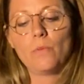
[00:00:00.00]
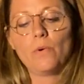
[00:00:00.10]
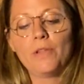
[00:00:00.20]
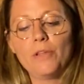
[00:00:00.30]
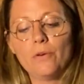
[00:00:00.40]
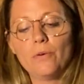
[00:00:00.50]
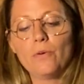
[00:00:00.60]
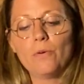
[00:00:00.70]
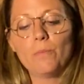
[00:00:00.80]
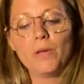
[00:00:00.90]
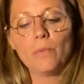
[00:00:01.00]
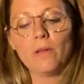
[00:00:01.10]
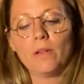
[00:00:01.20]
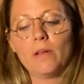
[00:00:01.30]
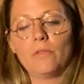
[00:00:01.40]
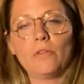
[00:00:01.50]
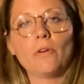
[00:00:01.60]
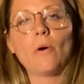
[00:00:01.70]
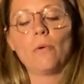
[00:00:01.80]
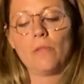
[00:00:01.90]
will you be willing to
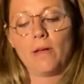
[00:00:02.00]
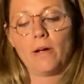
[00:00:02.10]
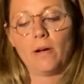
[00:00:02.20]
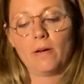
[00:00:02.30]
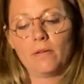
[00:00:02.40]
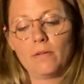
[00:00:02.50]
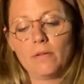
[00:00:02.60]
go there,